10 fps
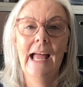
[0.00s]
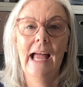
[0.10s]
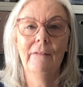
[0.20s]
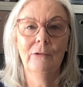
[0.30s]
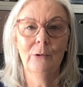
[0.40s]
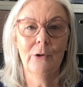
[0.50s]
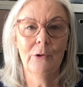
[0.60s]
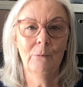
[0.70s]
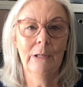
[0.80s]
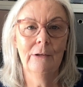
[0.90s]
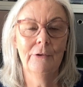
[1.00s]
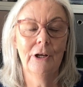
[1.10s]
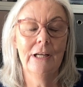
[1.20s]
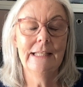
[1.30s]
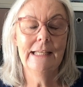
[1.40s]
have a look at the reel that
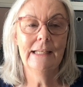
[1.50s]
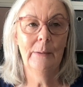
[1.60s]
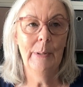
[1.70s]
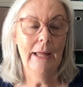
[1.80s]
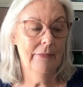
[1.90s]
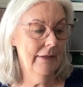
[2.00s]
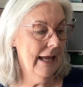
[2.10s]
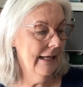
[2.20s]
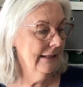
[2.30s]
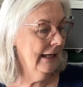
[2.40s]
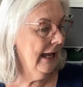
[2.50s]
I did about that.